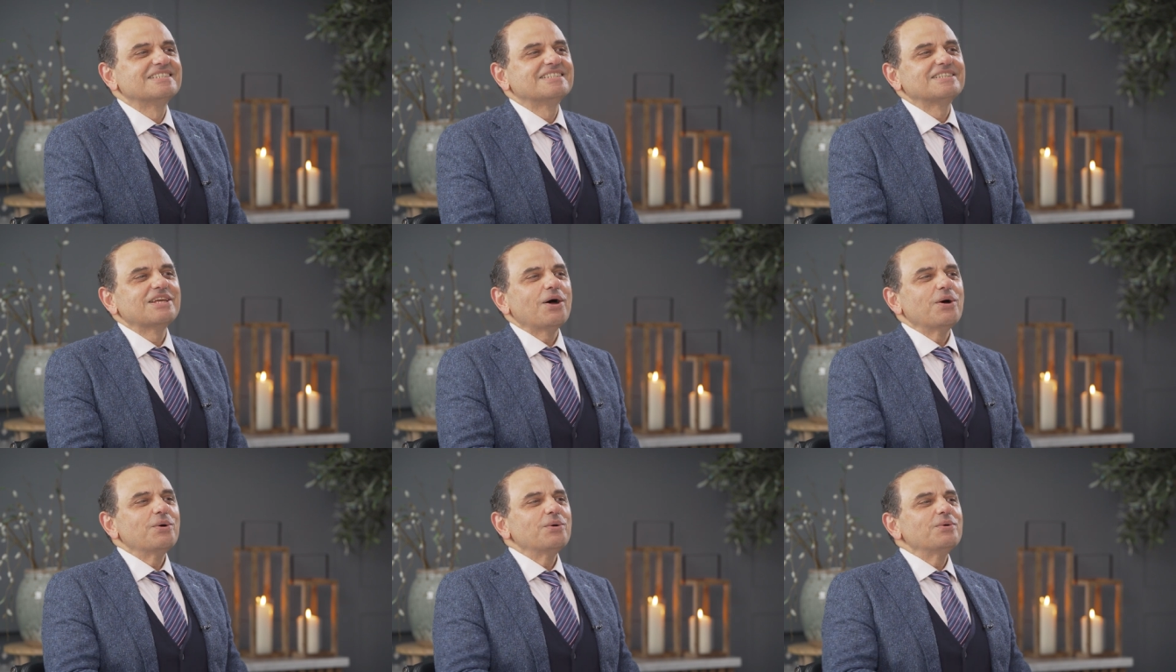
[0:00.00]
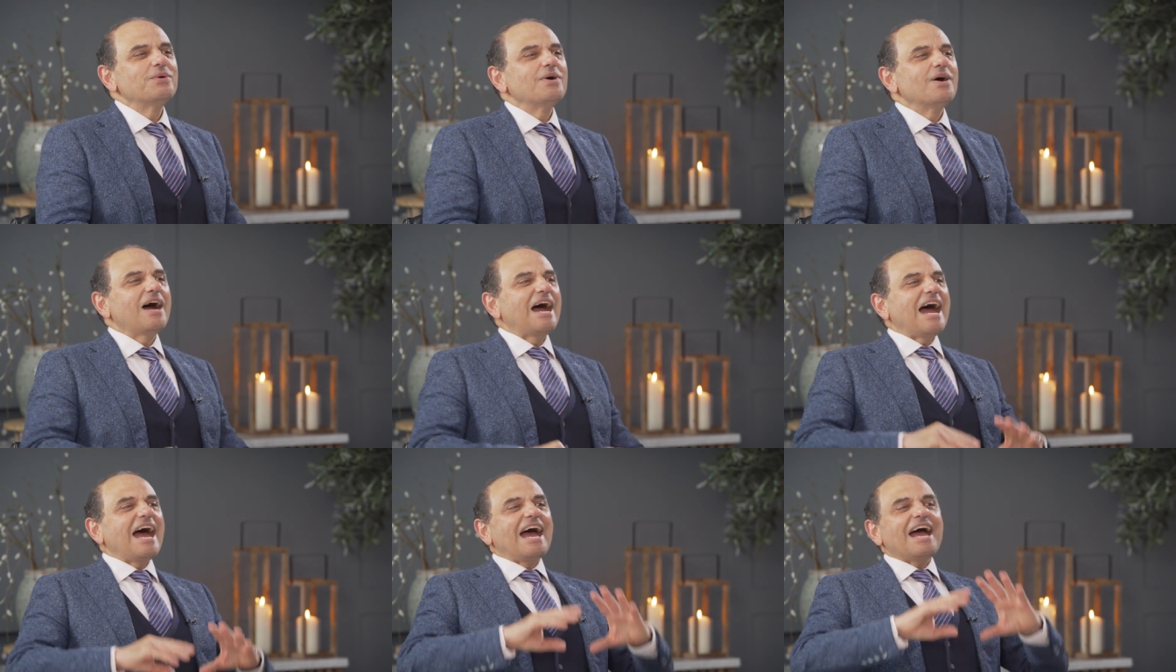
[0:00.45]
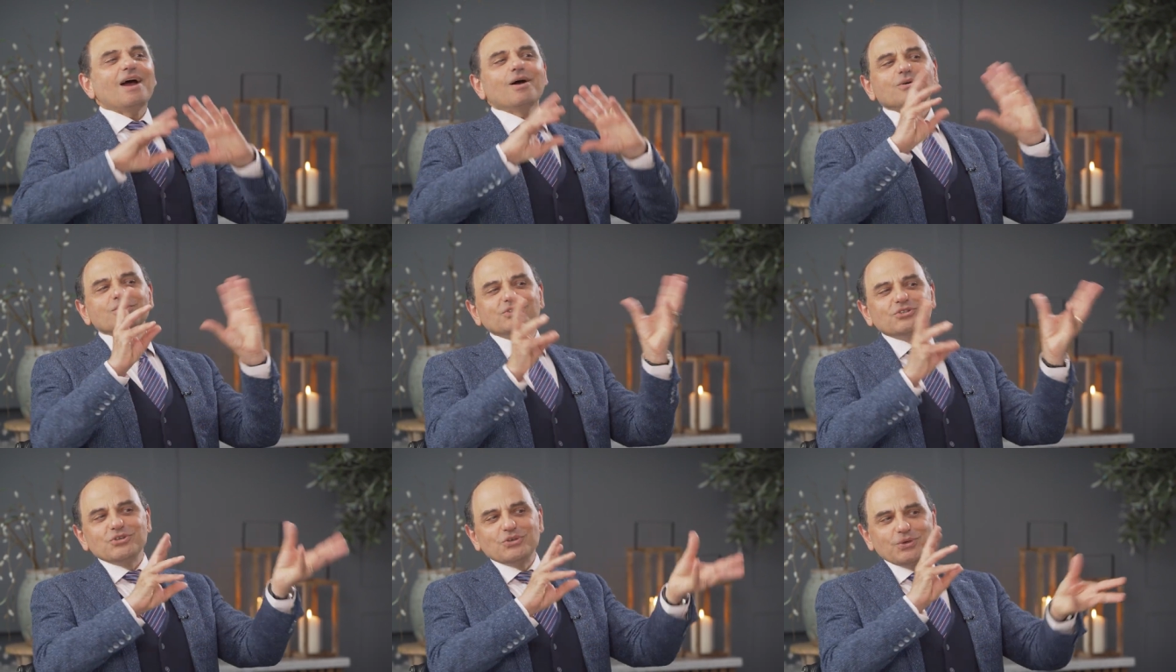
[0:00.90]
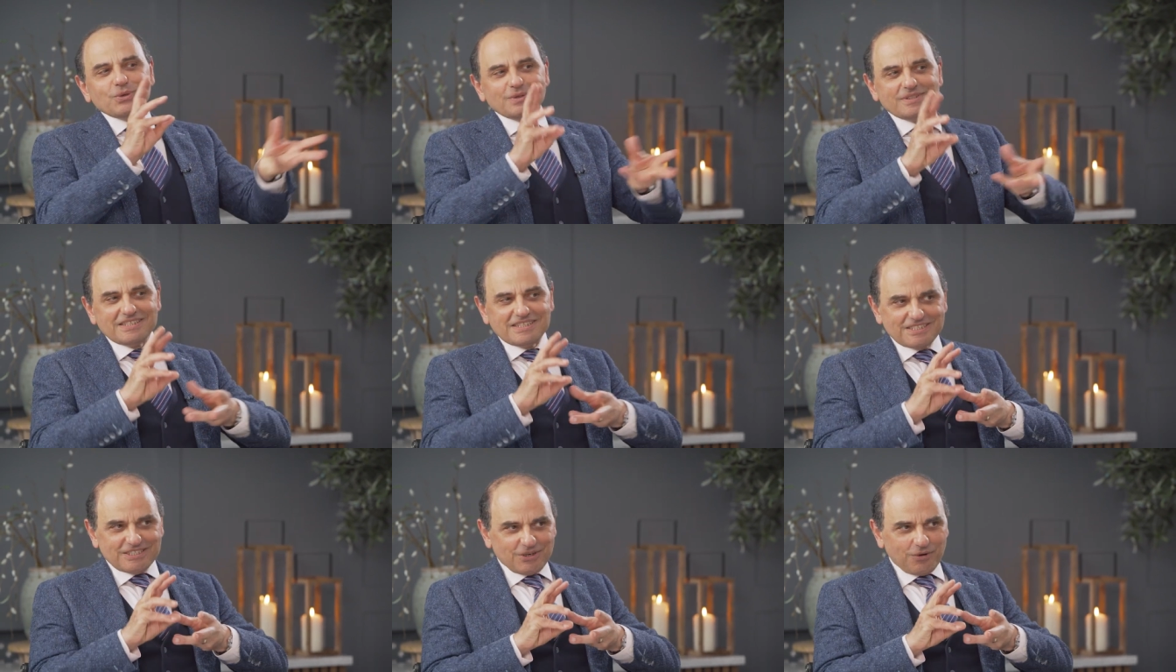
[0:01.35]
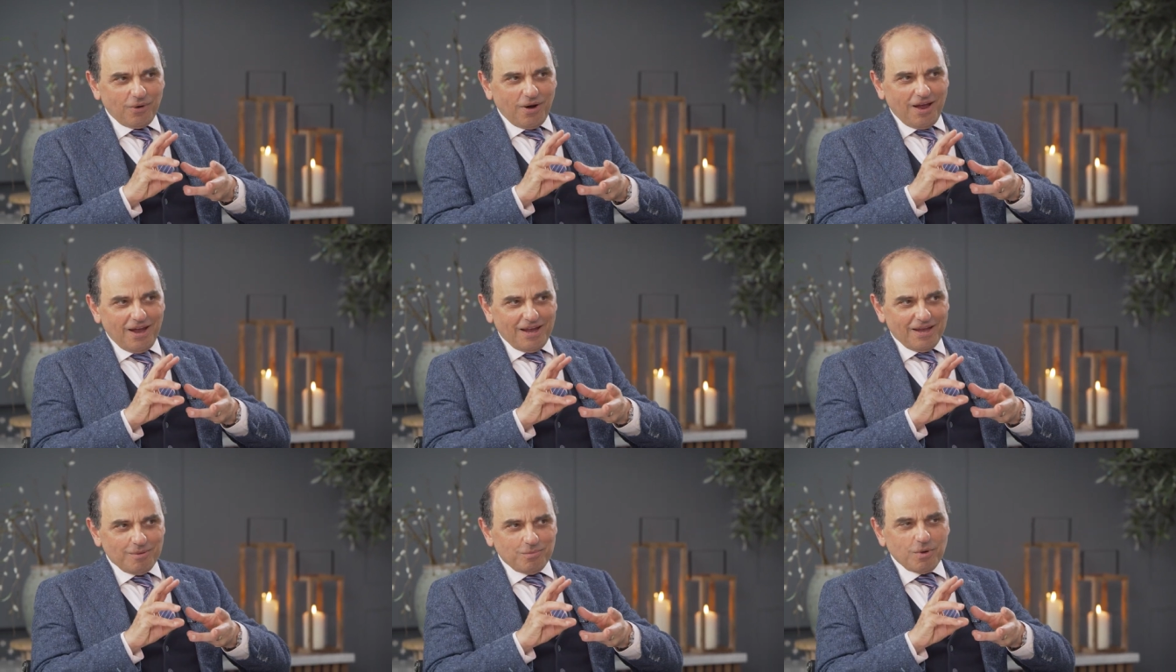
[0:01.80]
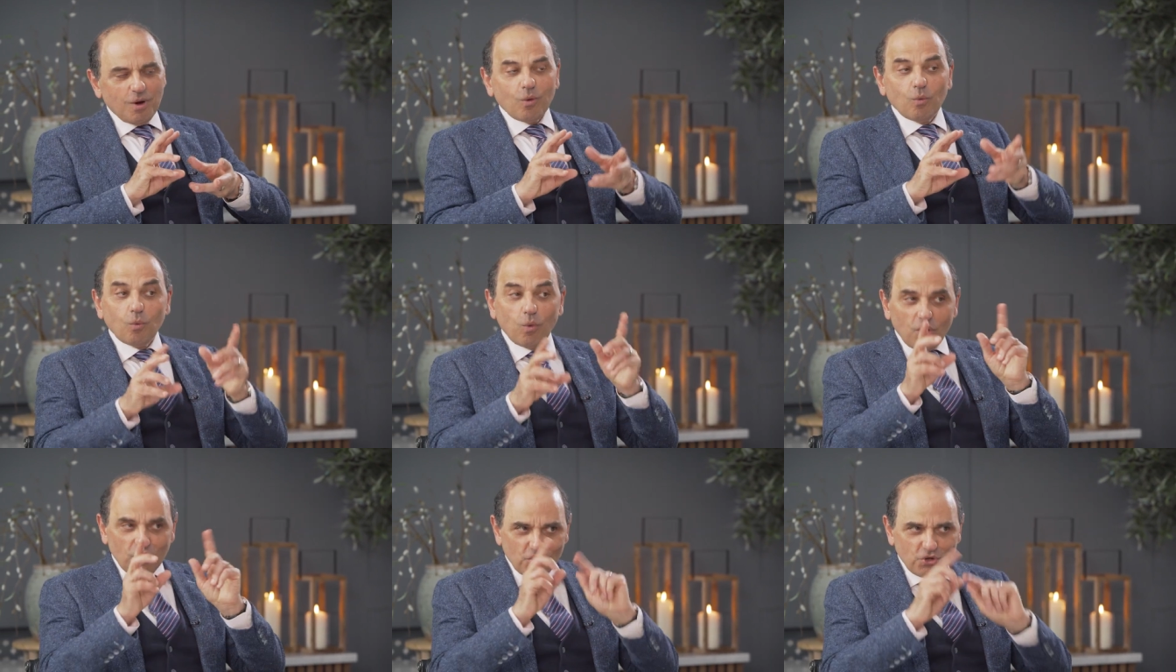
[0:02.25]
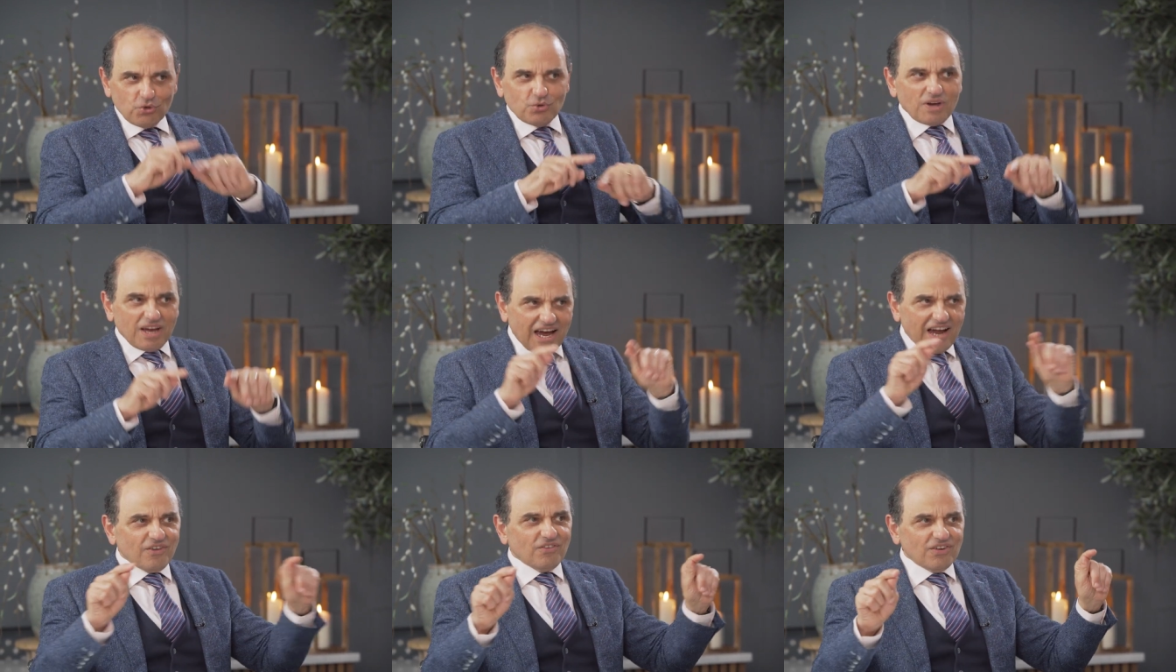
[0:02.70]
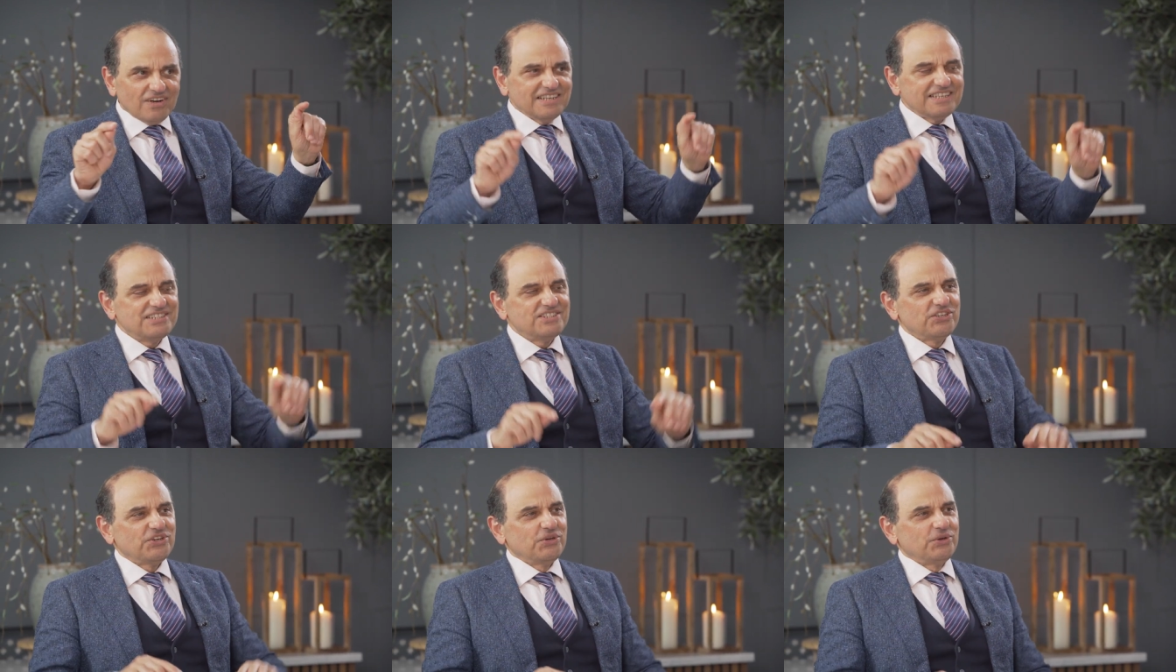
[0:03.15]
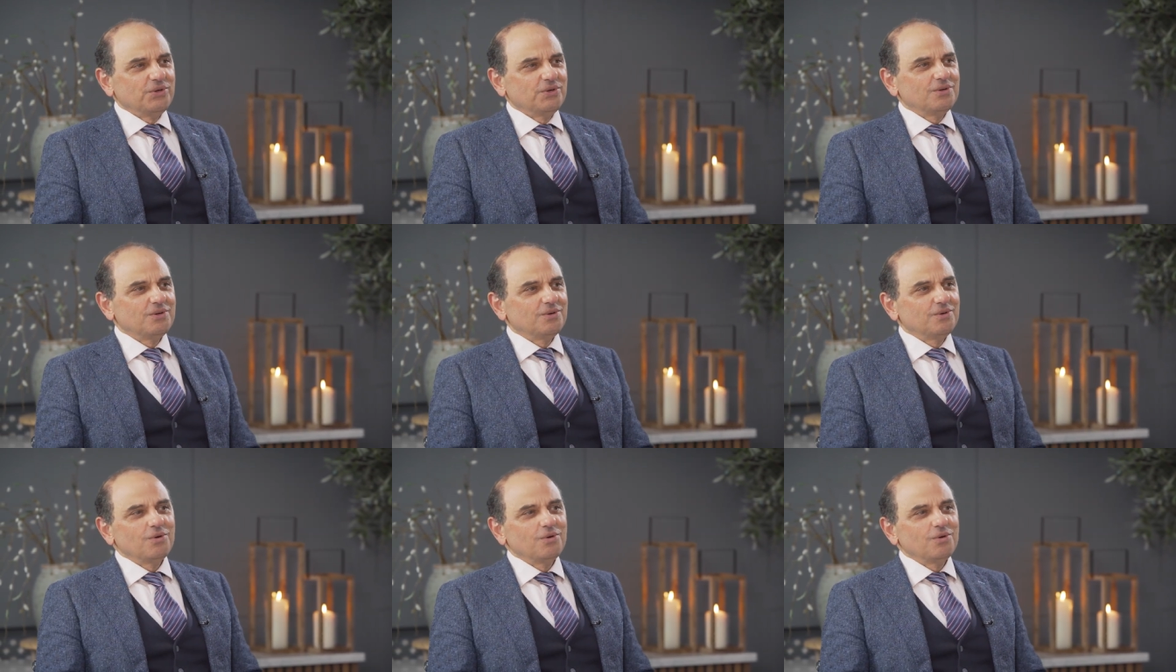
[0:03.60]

So, how do you describe what you currently do?